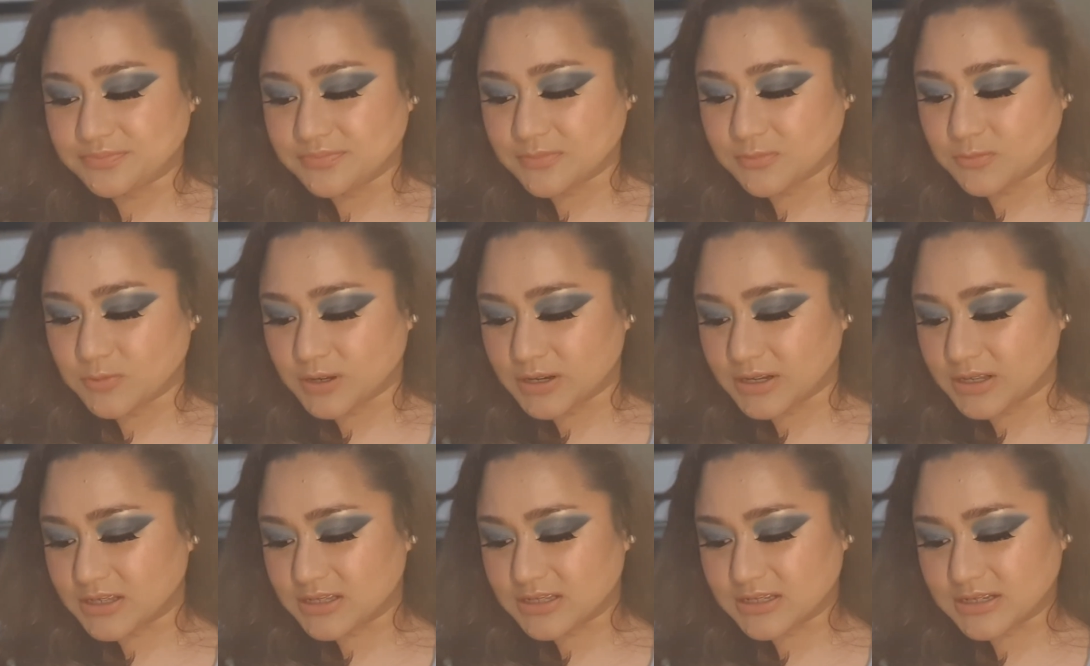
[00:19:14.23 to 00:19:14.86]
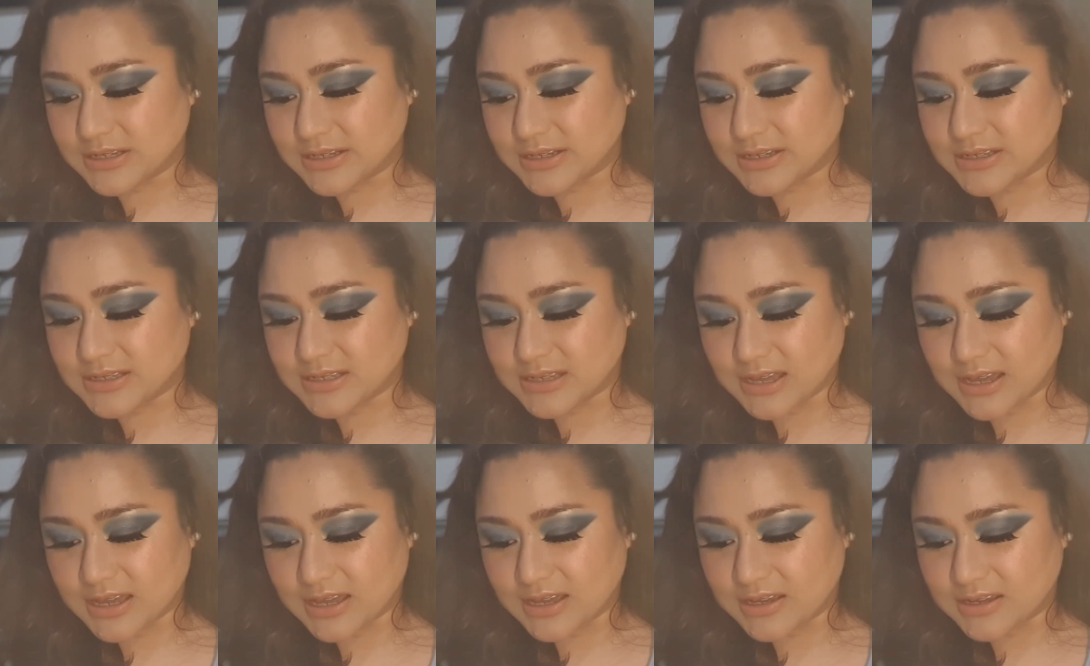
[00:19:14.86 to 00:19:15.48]
what else can I
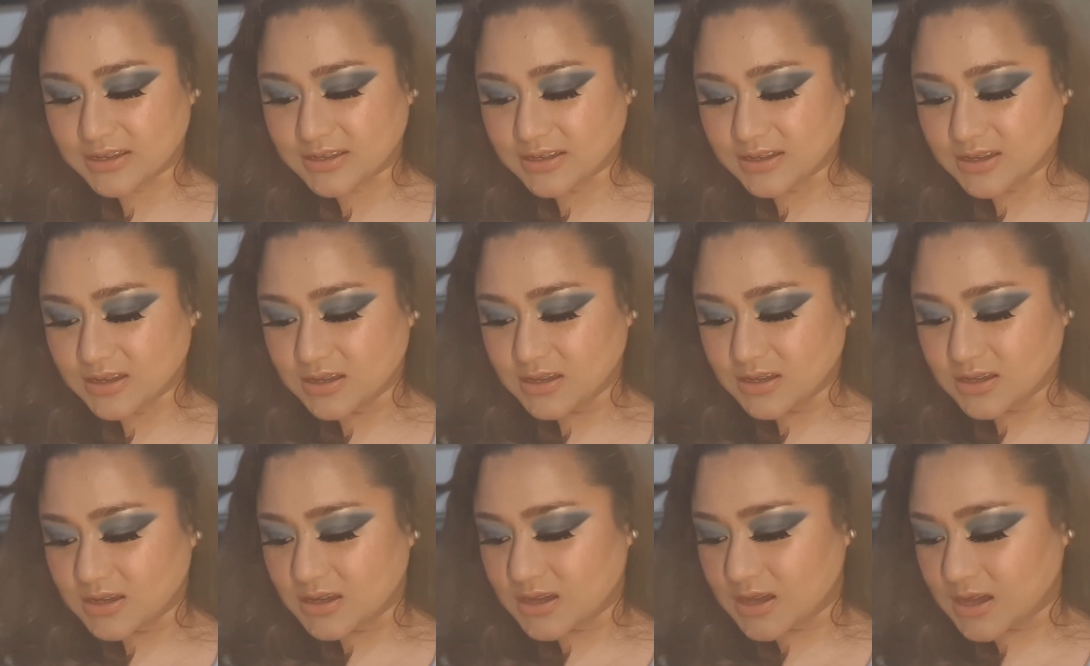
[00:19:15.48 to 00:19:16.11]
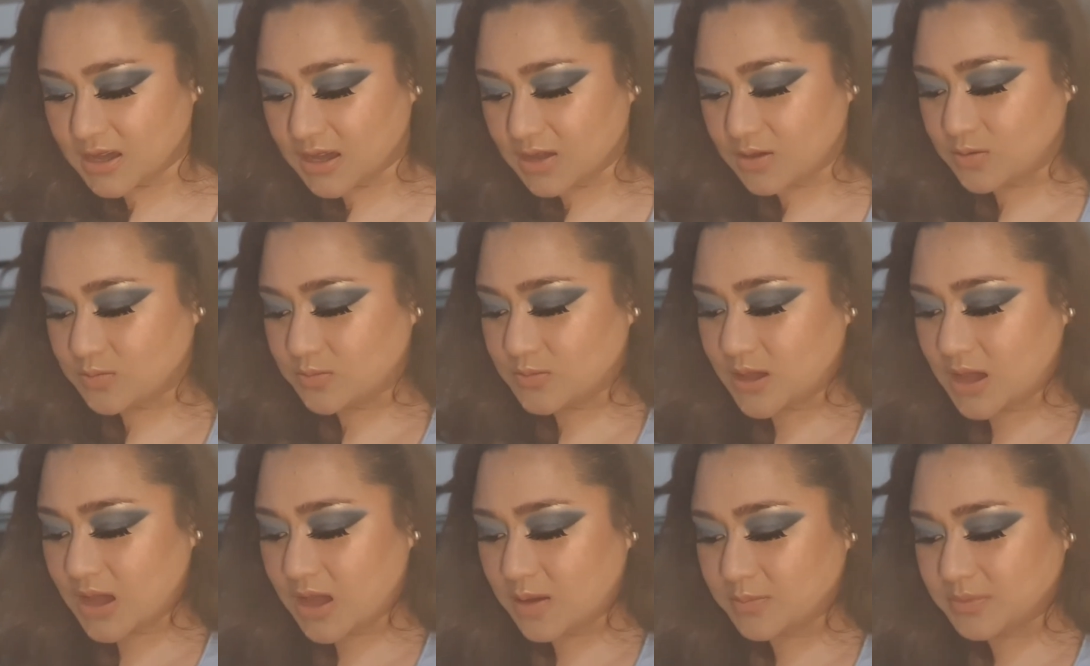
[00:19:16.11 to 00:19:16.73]
say?
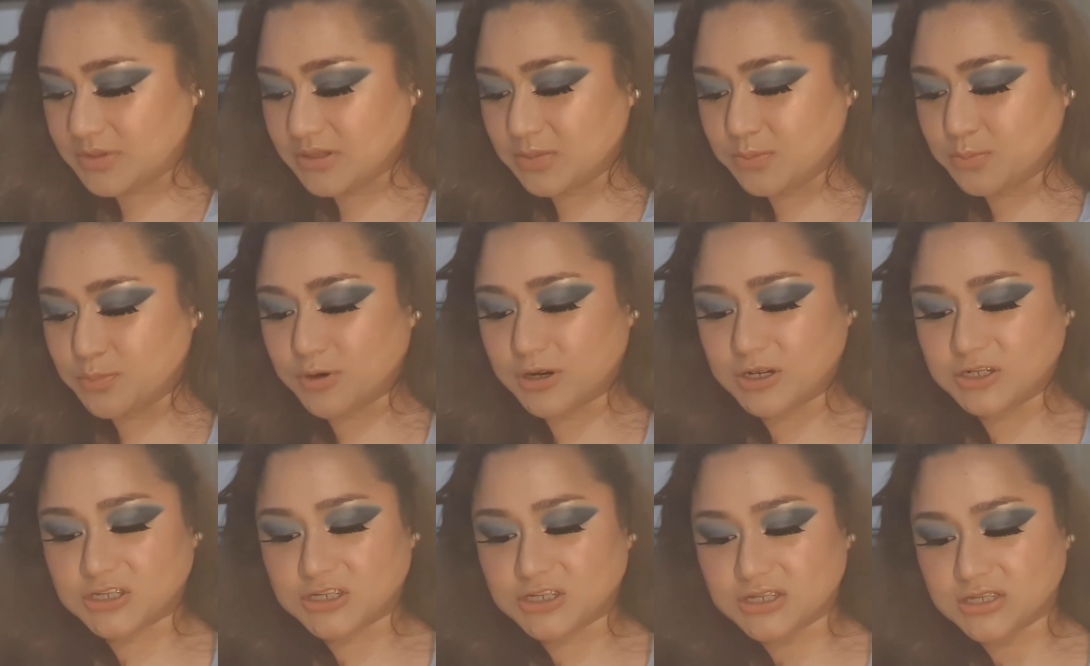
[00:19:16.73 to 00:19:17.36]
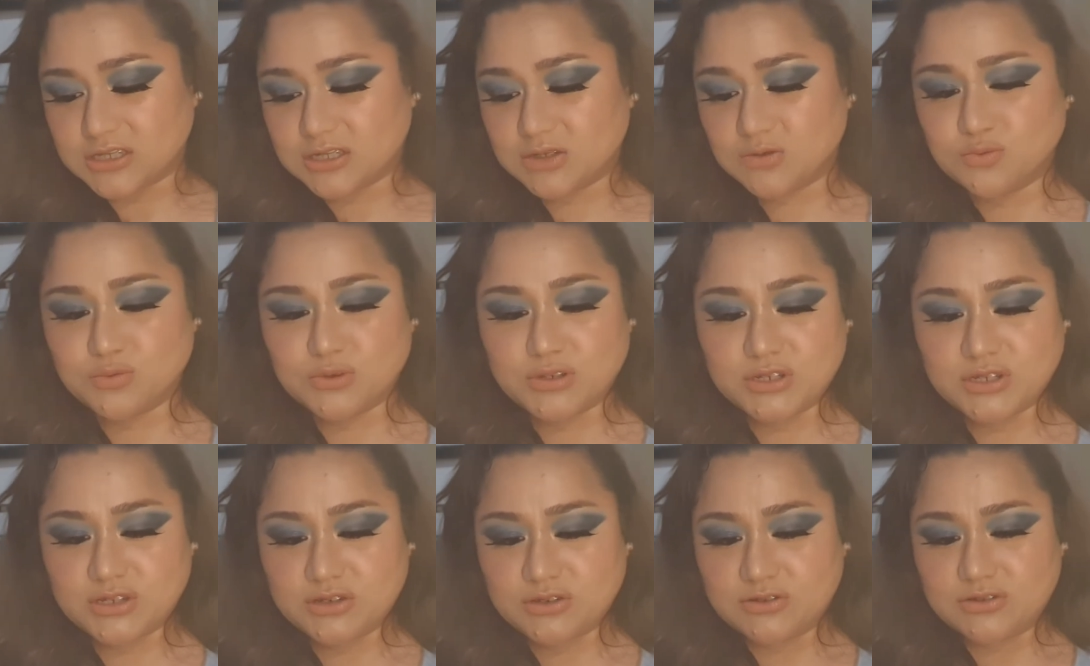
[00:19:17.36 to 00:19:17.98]
How many brushes did we
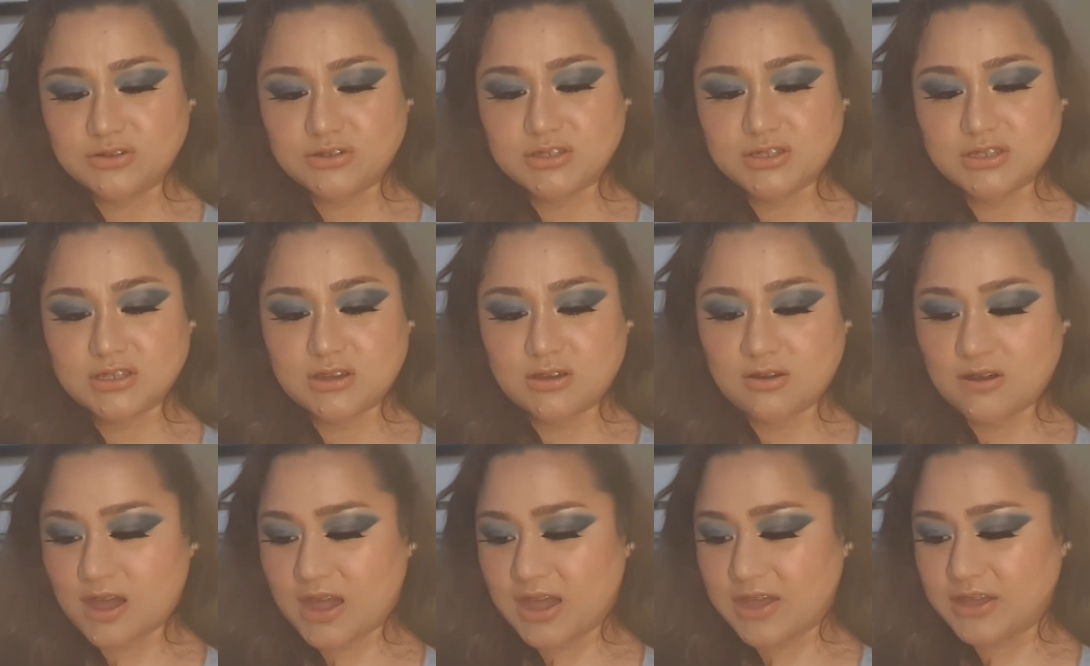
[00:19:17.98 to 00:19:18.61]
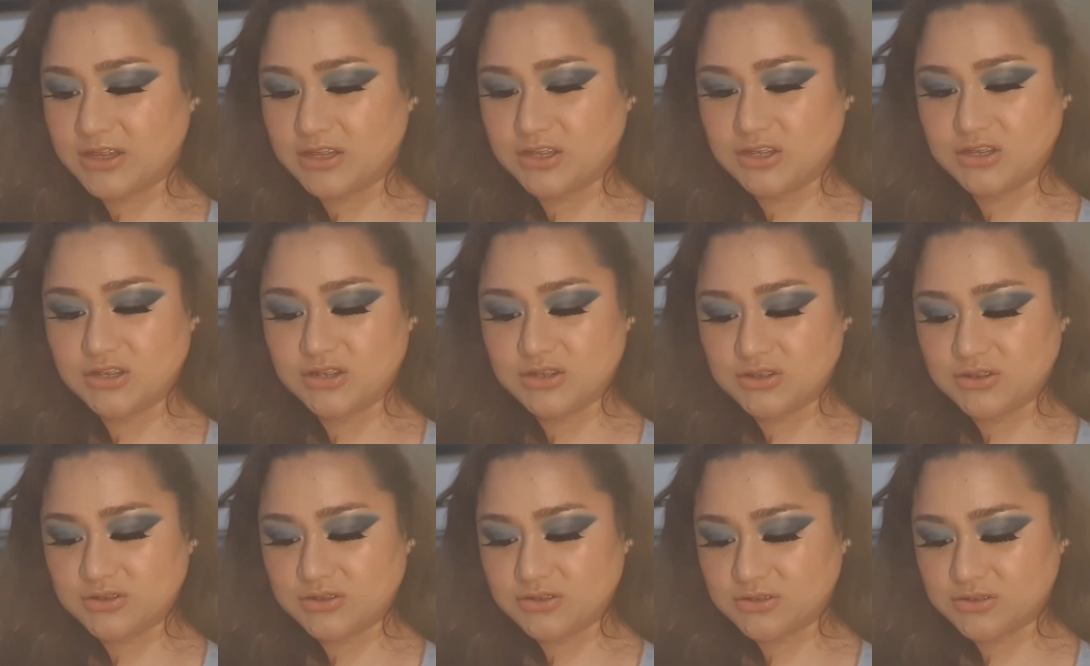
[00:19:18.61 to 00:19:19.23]
use? So I
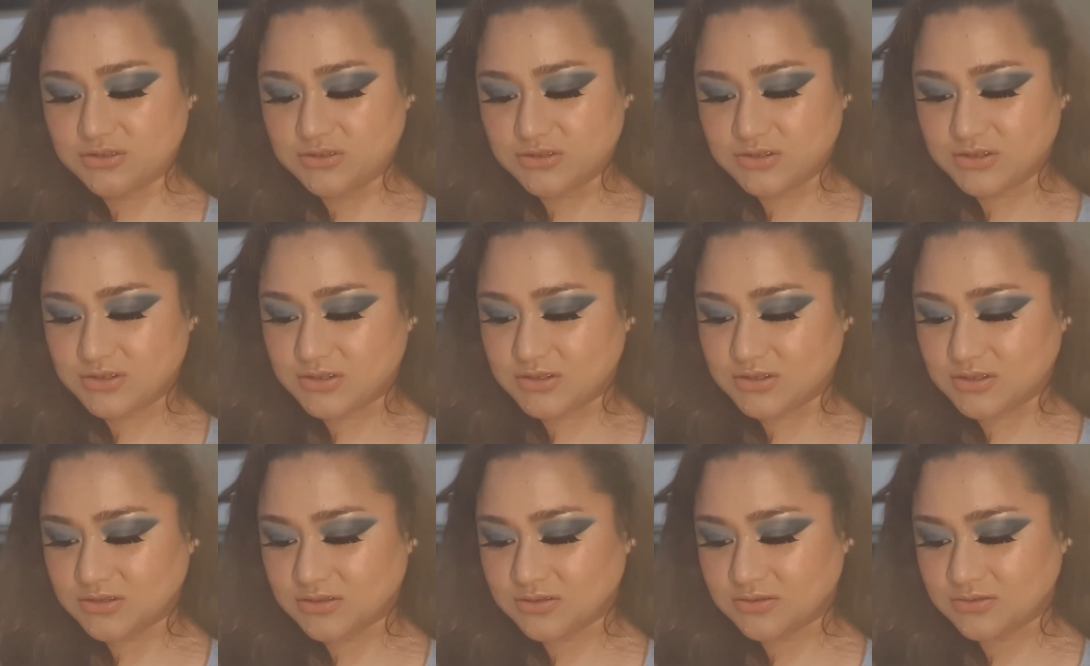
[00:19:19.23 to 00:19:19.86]
use